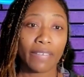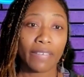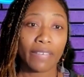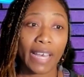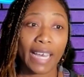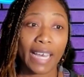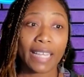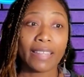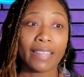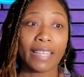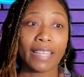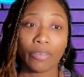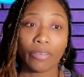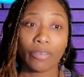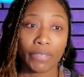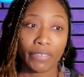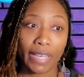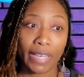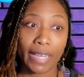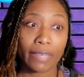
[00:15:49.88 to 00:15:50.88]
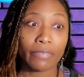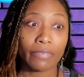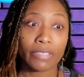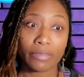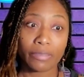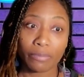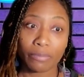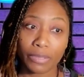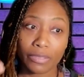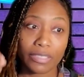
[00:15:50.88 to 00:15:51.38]
have had that. We've had
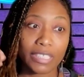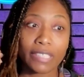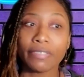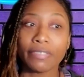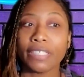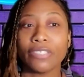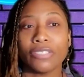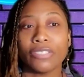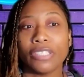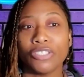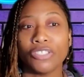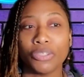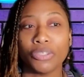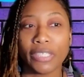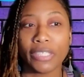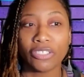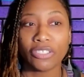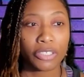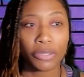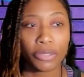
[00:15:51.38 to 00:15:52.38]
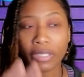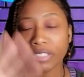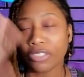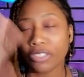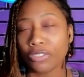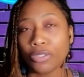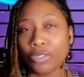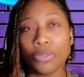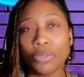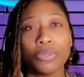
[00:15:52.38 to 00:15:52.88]
some serious situations, and you can
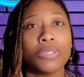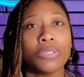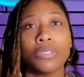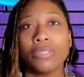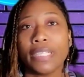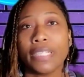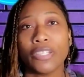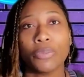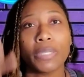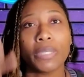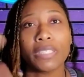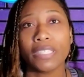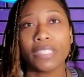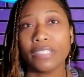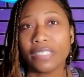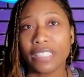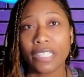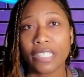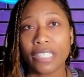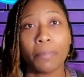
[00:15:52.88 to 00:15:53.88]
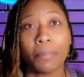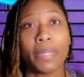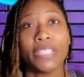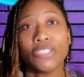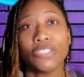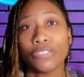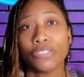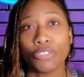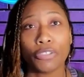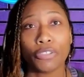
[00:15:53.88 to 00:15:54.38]
just Google and quickly see a
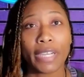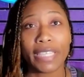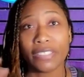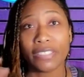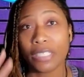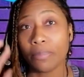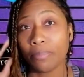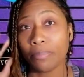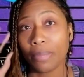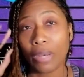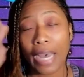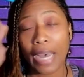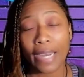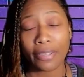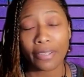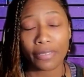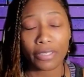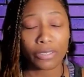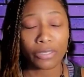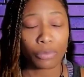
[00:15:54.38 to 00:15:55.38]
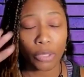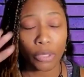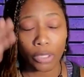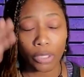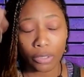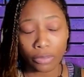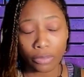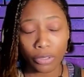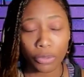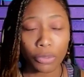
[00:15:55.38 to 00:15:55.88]
bunch of crazy out of this
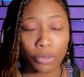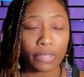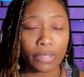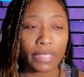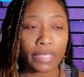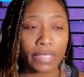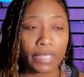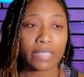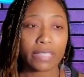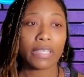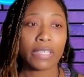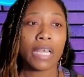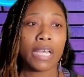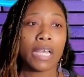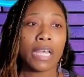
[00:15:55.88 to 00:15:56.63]
world stories.